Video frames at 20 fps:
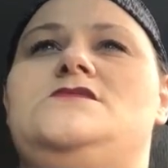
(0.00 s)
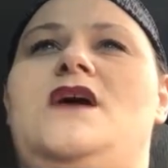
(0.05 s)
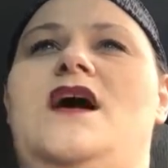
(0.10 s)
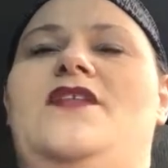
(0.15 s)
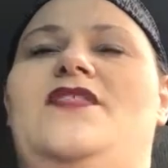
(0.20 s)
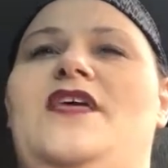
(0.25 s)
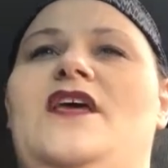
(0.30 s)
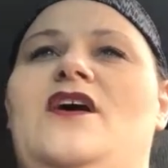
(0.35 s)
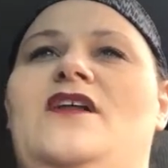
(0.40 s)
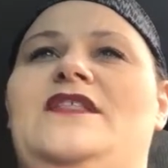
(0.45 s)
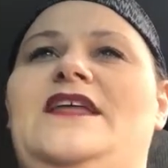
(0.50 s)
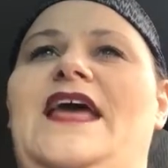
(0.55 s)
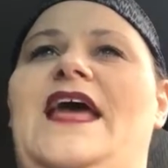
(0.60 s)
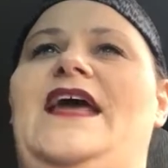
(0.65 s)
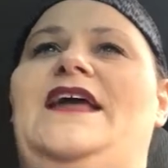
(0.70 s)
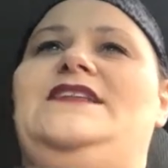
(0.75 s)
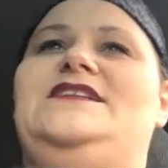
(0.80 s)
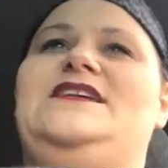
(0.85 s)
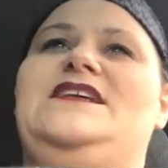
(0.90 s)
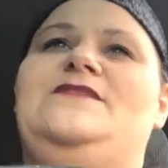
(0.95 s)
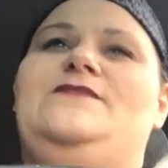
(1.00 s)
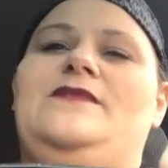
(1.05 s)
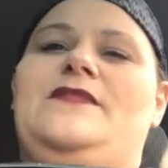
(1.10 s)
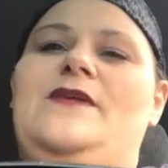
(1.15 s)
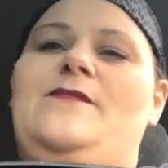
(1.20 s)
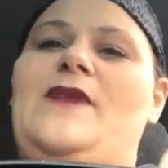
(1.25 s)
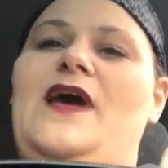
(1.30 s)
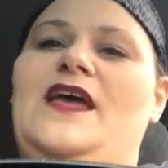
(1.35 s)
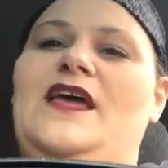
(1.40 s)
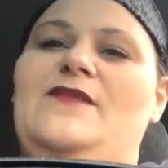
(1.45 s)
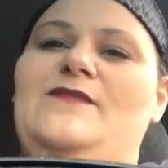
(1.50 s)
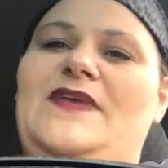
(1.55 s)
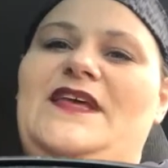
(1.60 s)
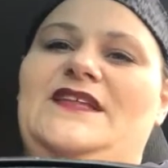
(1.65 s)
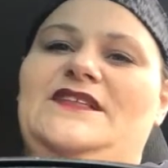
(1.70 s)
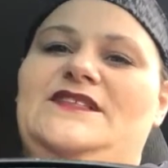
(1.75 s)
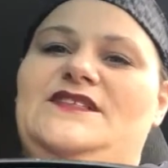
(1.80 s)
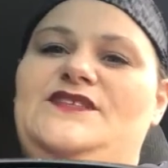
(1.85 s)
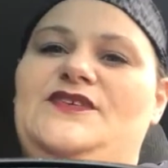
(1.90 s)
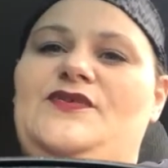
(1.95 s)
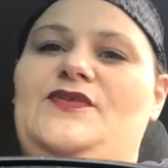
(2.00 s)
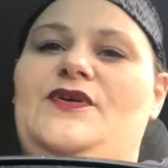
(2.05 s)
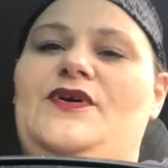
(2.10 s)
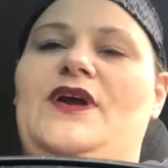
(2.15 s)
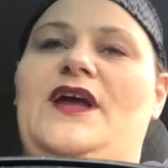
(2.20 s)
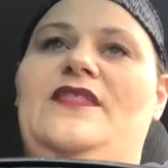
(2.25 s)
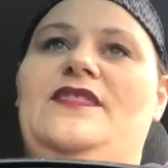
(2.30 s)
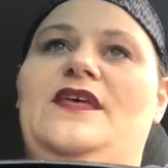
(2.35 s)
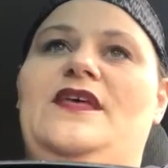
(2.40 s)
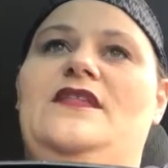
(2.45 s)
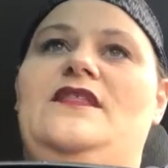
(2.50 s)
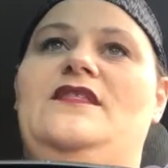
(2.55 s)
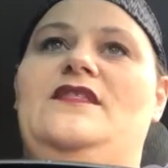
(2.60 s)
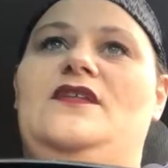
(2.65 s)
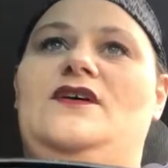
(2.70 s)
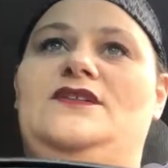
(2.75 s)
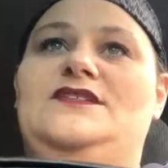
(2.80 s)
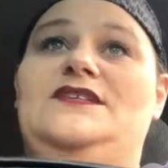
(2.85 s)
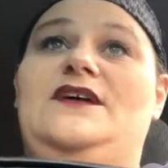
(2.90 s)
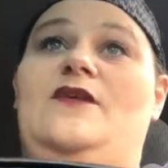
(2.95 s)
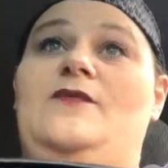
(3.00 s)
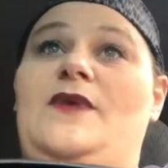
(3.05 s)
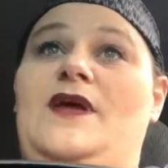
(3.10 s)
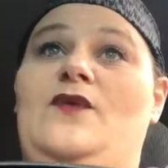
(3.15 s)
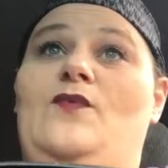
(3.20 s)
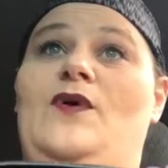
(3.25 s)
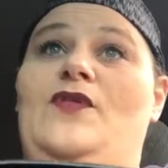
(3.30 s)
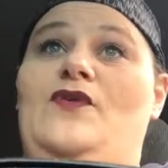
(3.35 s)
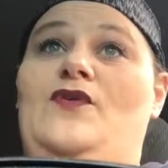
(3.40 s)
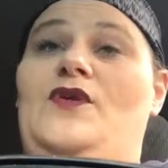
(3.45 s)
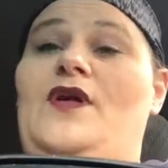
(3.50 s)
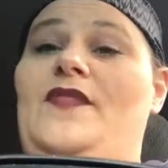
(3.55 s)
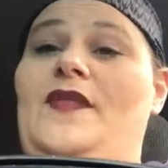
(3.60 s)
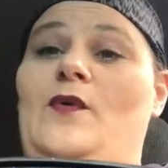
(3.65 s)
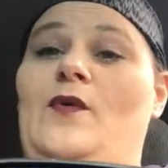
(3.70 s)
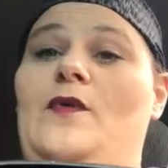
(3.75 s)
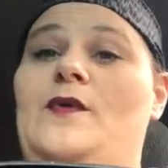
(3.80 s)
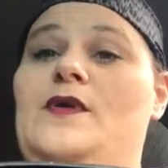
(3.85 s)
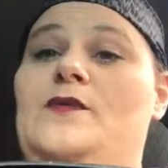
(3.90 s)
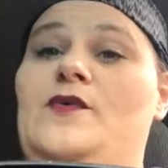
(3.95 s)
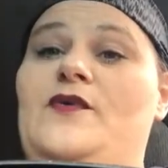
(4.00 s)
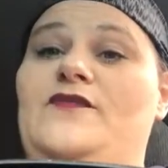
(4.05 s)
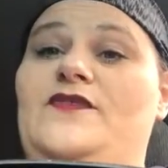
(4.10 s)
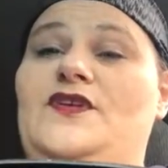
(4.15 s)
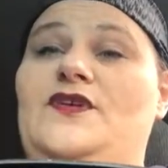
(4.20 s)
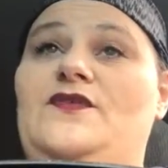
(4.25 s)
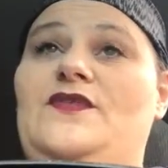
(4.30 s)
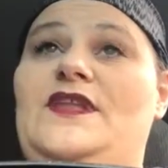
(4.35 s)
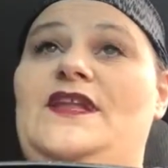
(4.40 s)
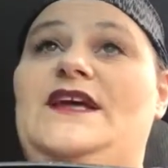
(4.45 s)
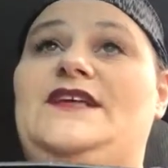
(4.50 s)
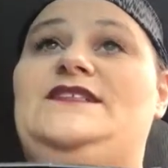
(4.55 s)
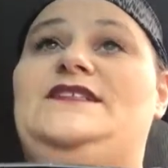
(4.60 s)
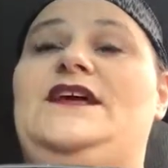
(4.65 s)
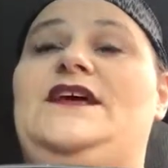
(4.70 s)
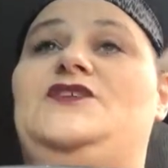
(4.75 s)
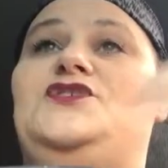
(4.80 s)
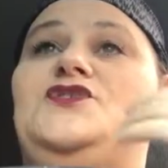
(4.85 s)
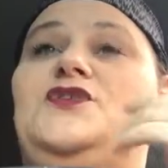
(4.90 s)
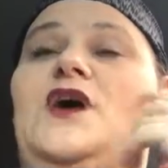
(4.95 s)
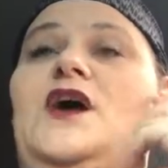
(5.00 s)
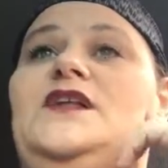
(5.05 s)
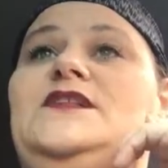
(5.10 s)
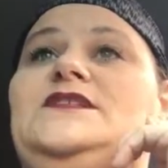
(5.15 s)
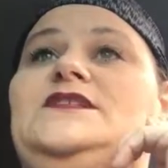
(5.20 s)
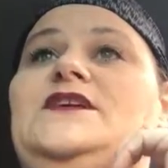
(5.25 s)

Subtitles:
I think on the 18th, but they might get me in sooner, and then they'll tell me whether or not they want me to move to the next stage or not.